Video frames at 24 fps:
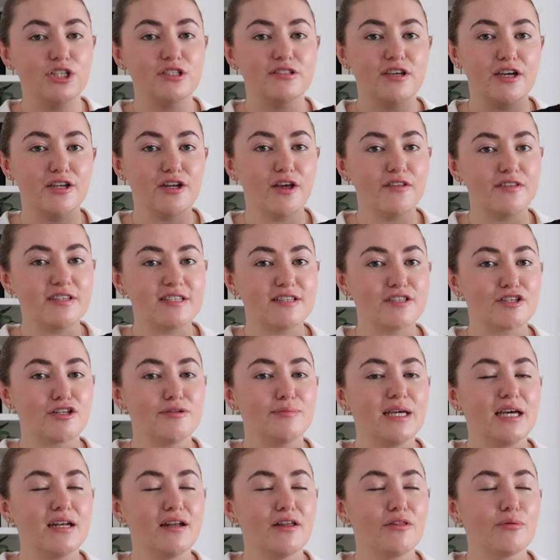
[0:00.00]
because I know this is going
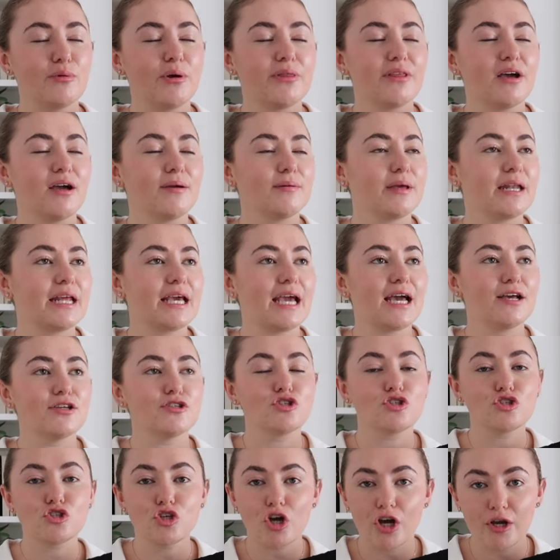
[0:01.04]
to be another one that I'm going to get
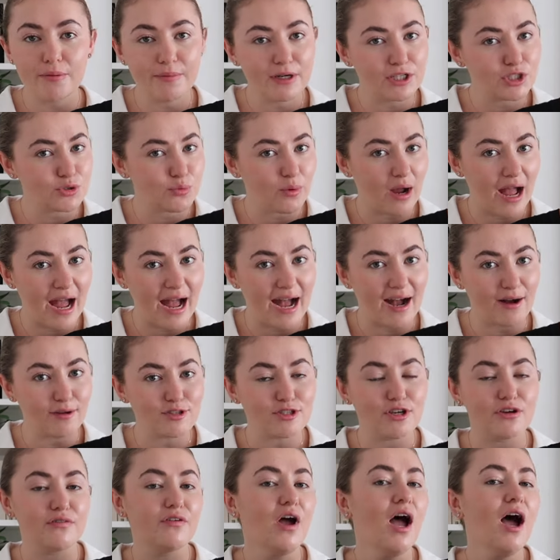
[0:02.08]
so much wear
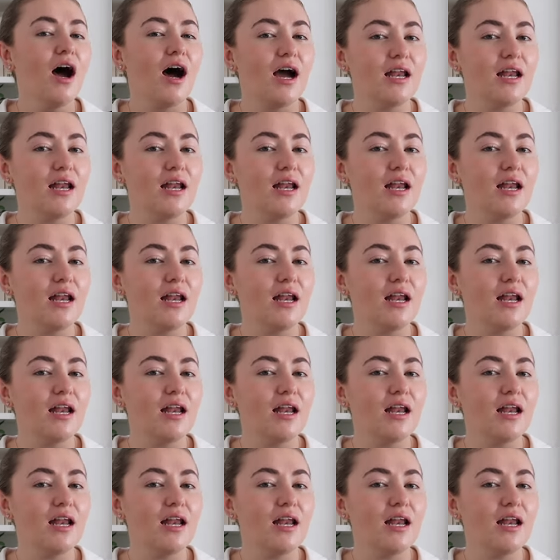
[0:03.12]
out of.